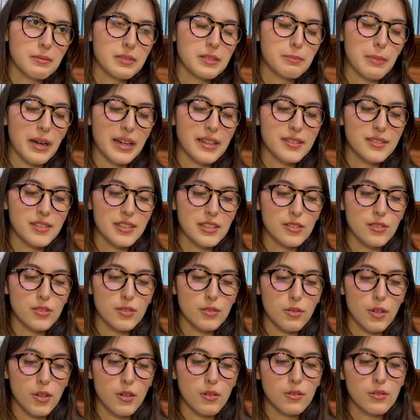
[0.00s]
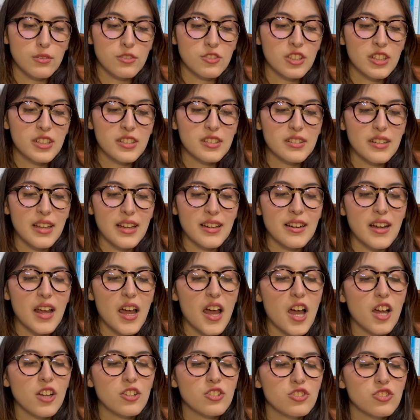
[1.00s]
by Cicero just an
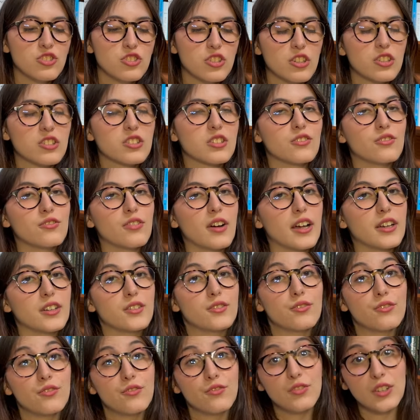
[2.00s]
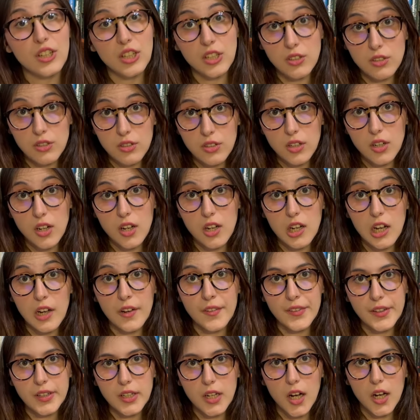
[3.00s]
unjustified fear
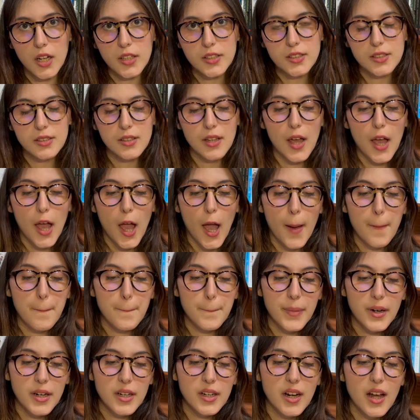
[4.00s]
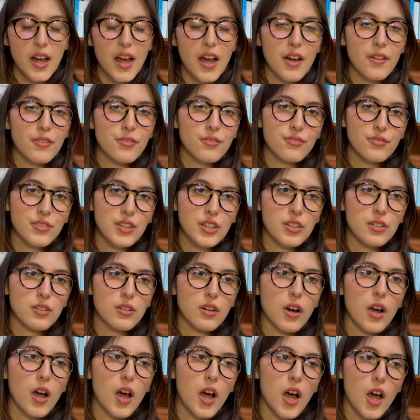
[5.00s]
of the gods, but a
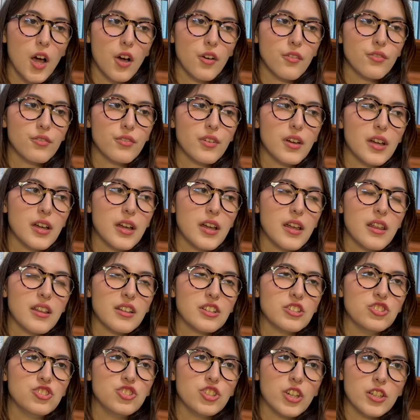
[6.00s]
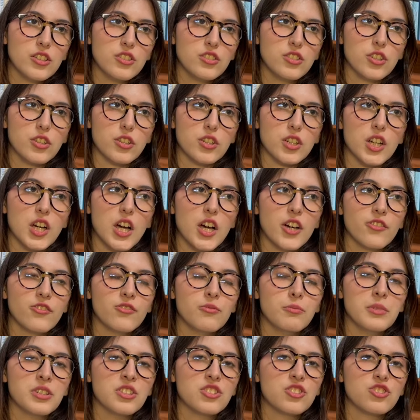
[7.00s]
fear of gender, of
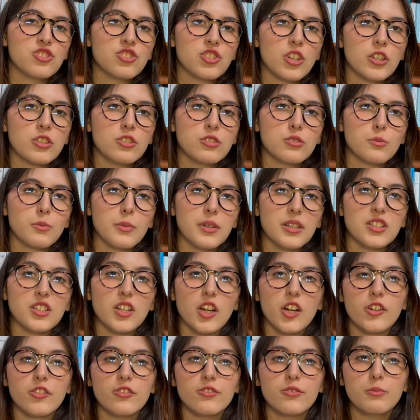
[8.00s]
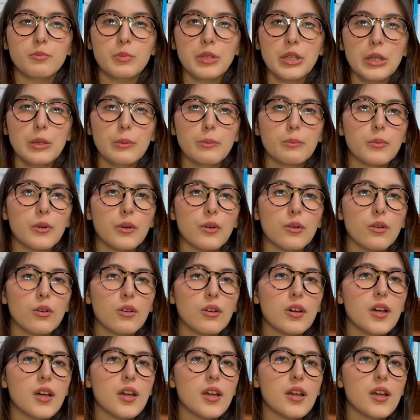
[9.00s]
misjudgment, of people